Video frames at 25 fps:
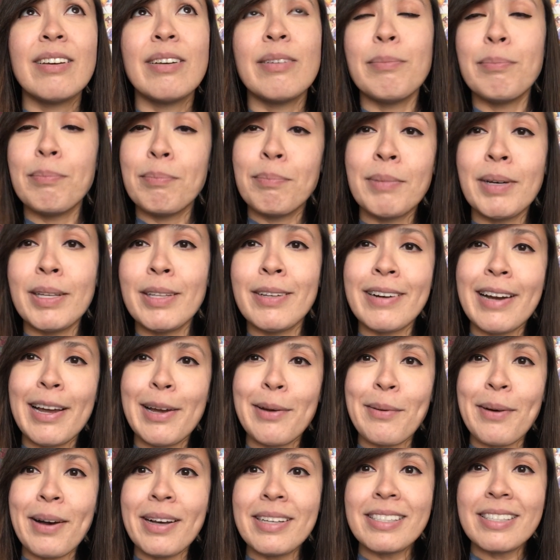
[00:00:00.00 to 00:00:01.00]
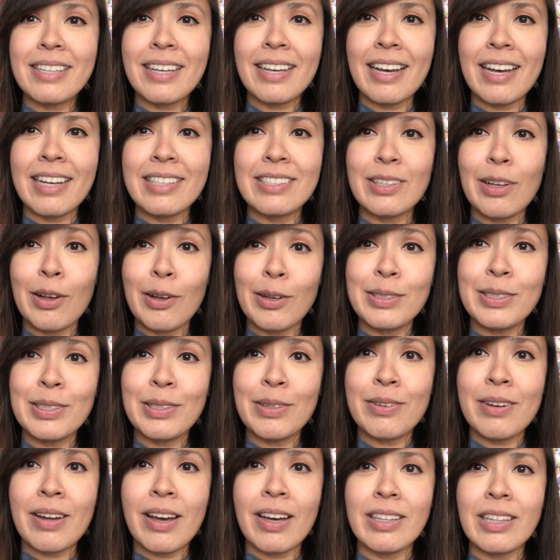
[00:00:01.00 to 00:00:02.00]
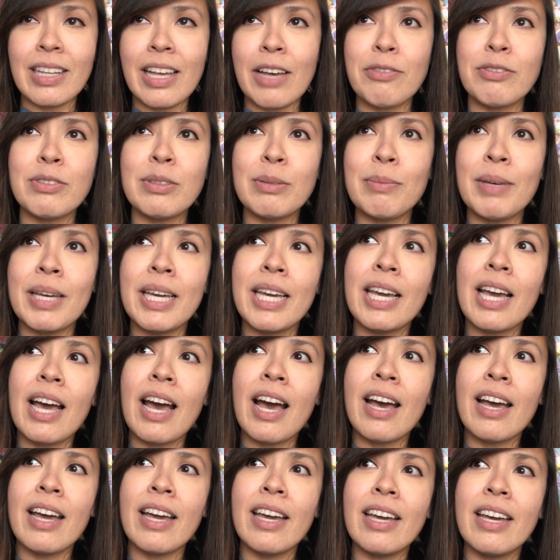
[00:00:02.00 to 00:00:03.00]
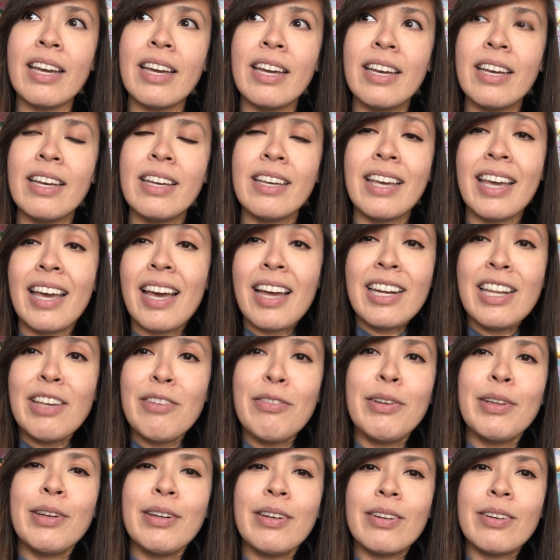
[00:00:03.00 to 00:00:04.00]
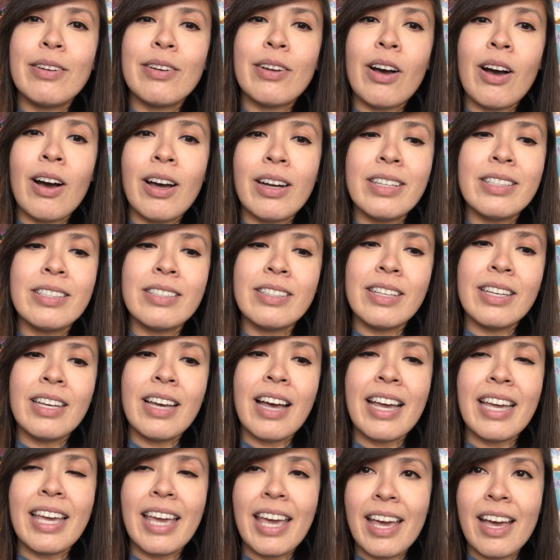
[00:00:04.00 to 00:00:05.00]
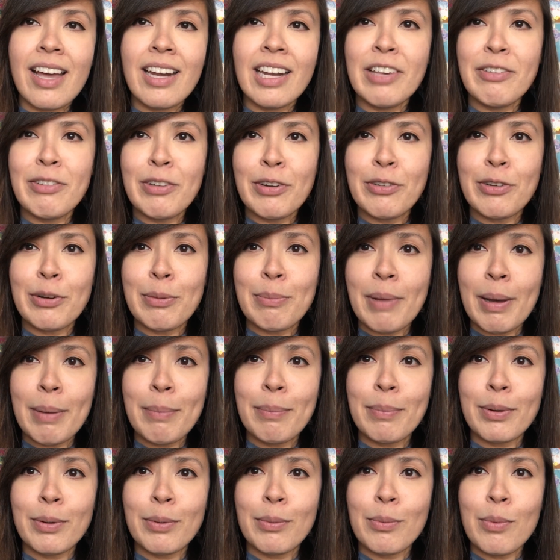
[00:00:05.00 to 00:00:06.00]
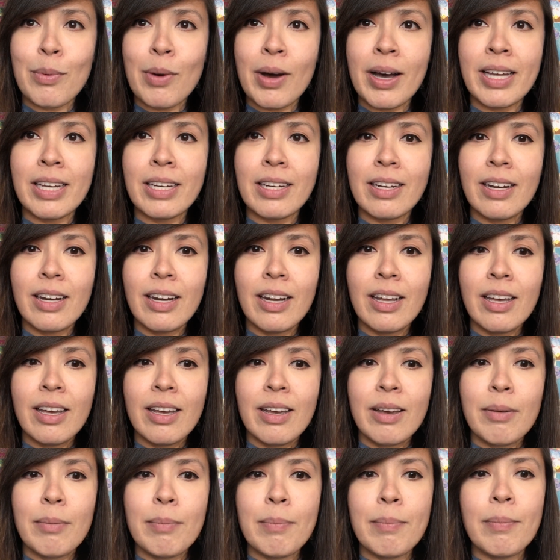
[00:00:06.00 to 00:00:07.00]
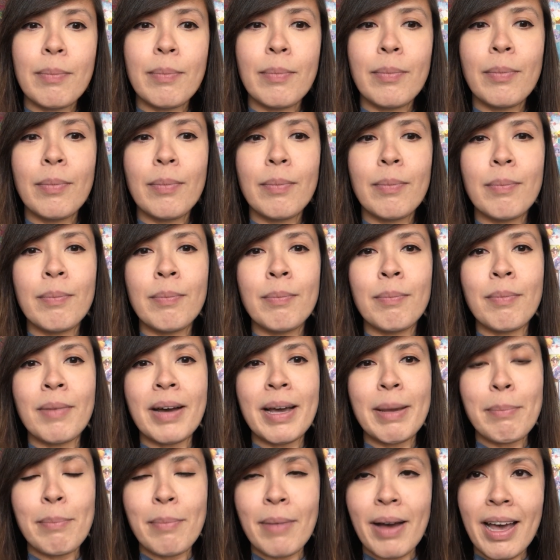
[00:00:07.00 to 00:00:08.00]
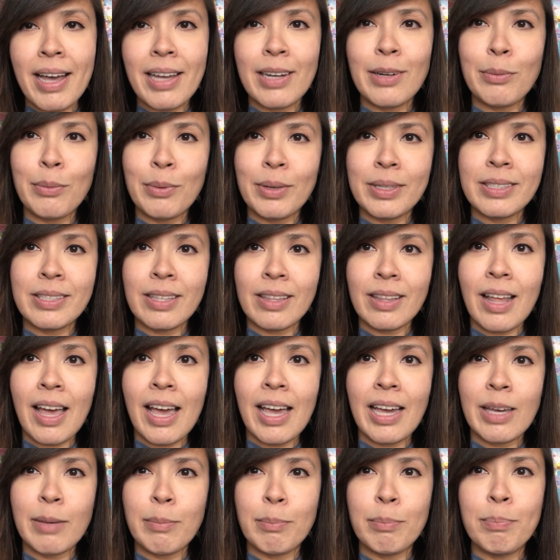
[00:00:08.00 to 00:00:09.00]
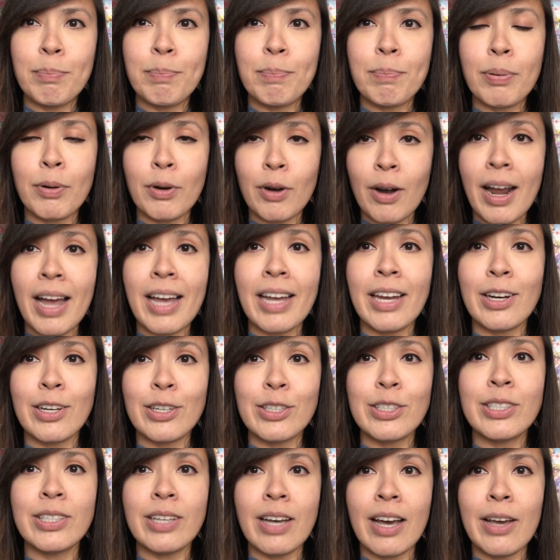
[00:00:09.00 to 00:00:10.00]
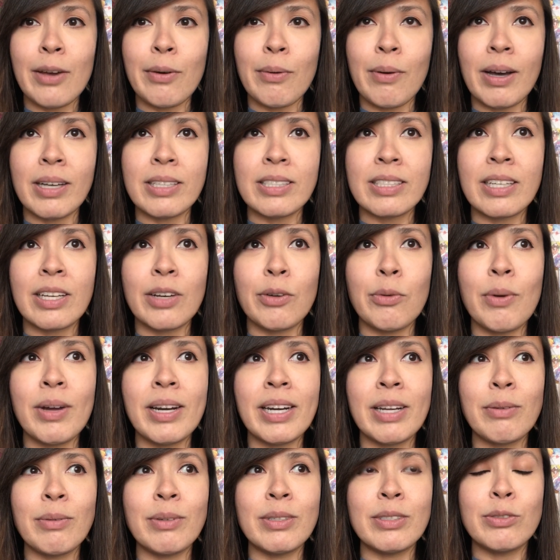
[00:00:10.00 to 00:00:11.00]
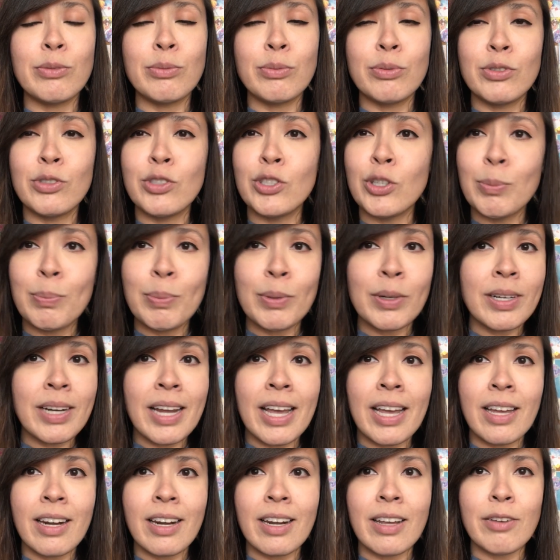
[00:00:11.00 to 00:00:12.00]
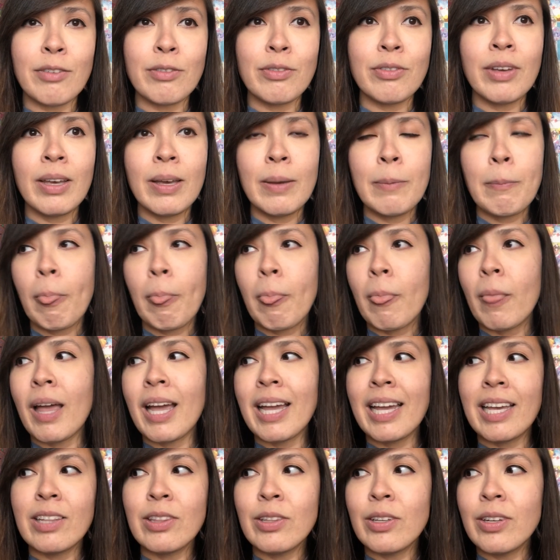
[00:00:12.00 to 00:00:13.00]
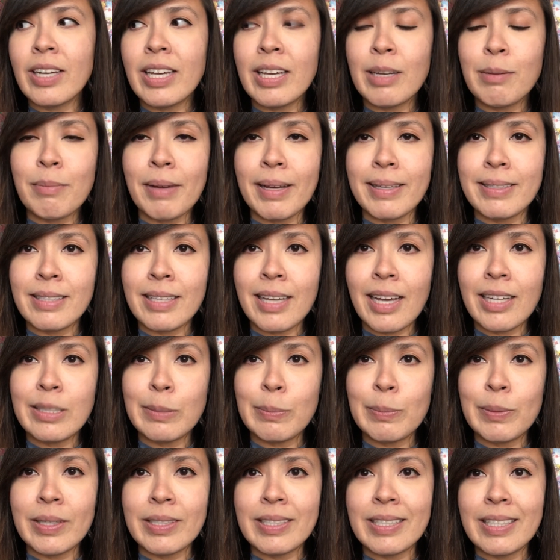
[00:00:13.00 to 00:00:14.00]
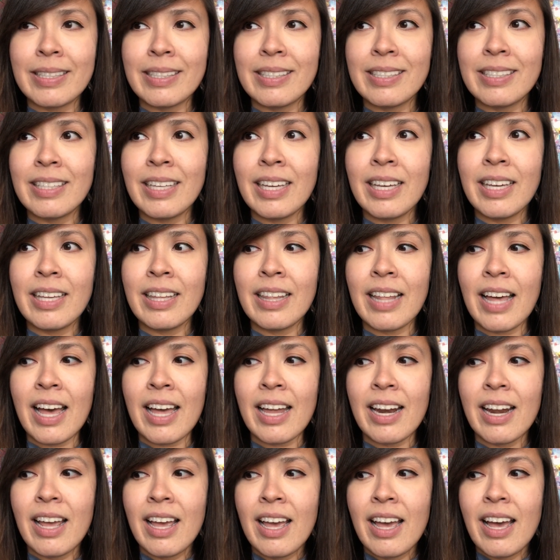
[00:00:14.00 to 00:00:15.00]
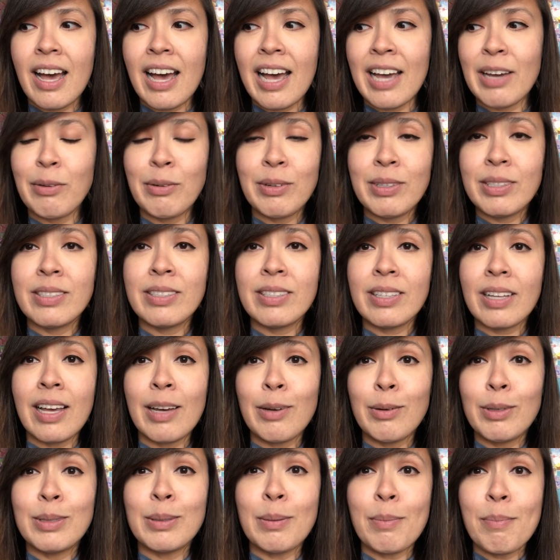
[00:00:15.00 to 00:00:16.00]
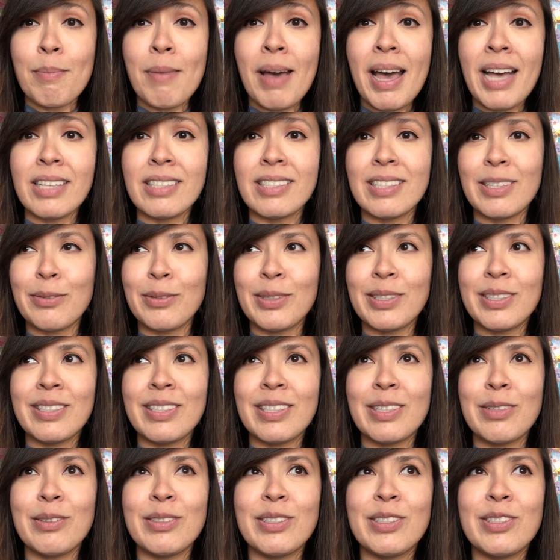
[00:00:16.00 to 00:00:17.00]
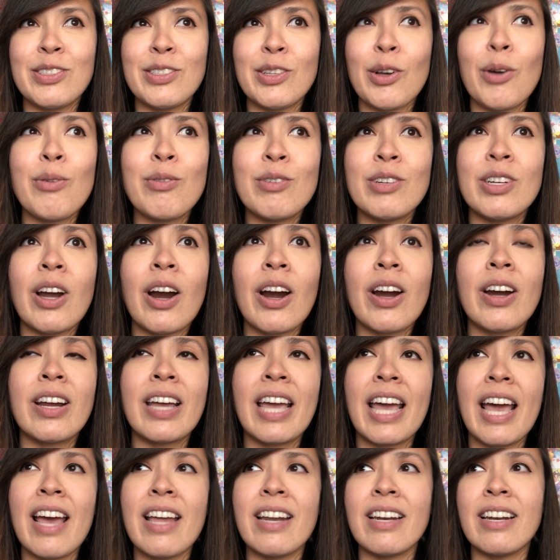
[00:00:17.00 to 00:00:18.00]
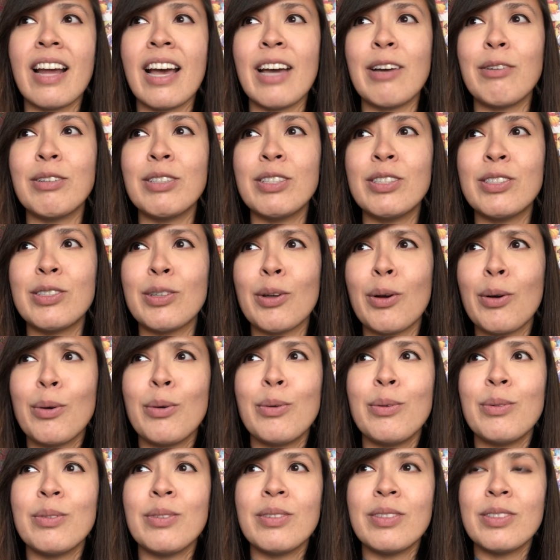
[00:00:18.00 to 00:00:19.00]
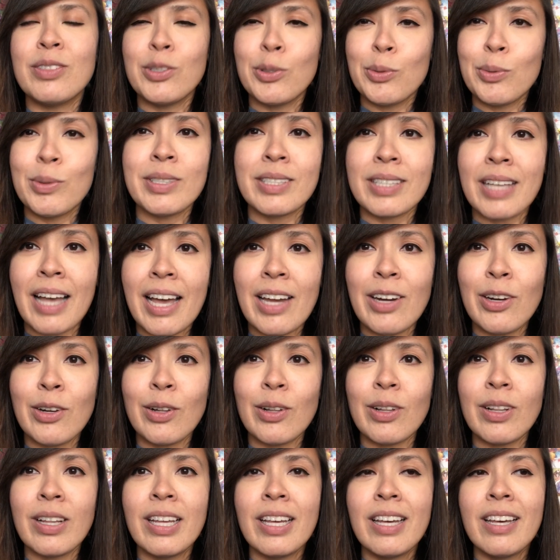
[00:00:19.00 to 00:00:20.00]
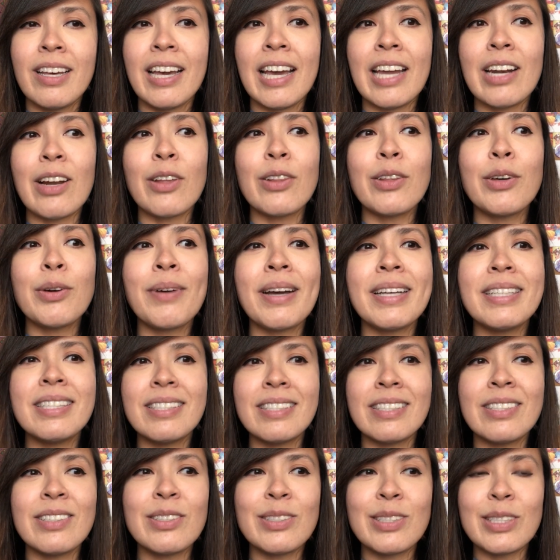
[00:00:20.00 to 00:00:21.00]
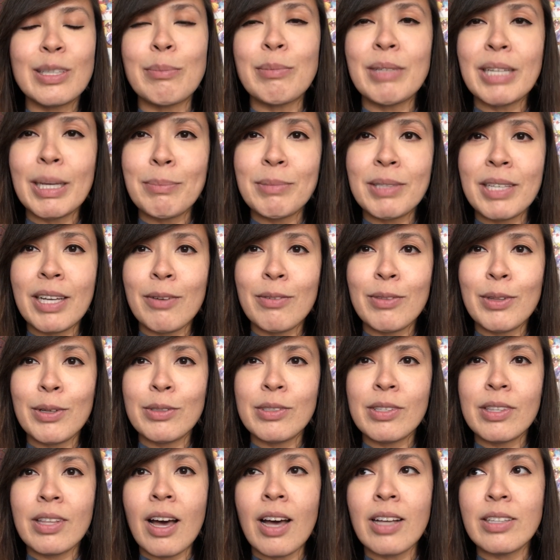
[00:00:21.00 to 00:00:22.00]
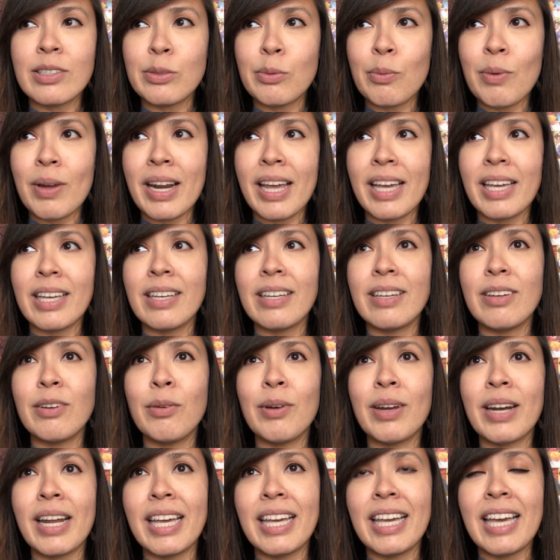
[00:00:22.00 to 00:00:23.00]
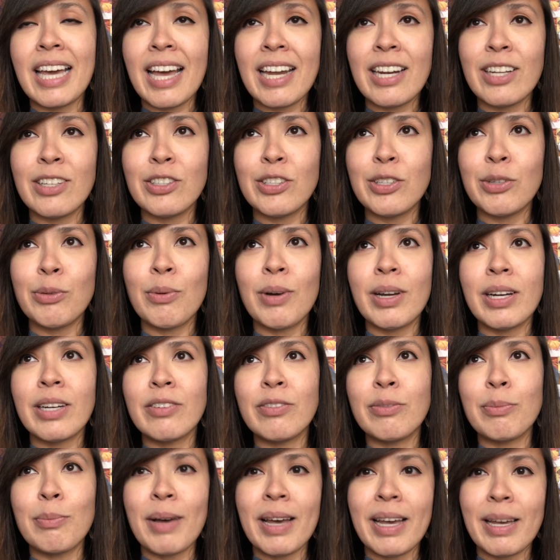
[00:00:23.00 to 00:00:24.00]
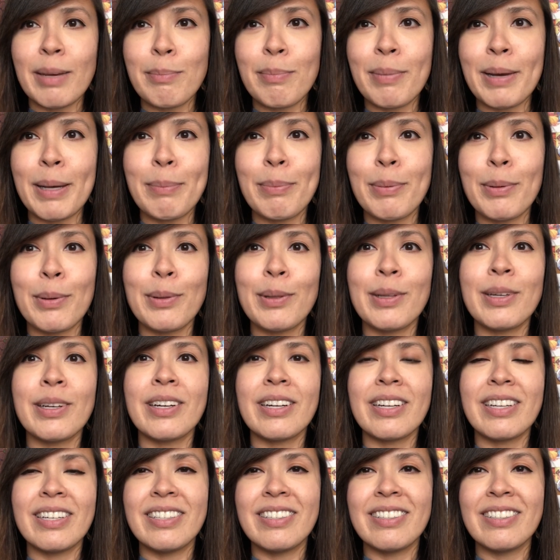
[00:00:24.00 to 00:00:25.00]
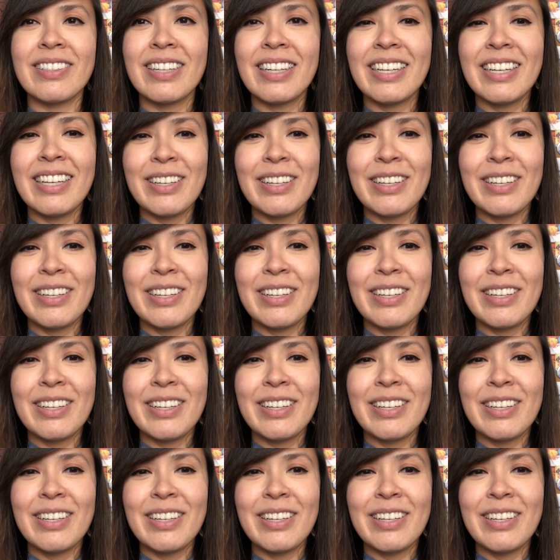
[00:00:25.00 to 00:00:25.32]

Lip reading: Mother Ayahuasca has also not left me. I can't even remember what my mind was like prior to ayahuasca, when it was super negative. I can look in my sketchbooks and see that I was a mess. It was so dark, and I was so suicidal. And although I still sometimes have those thoughts when I get into one of my bipolar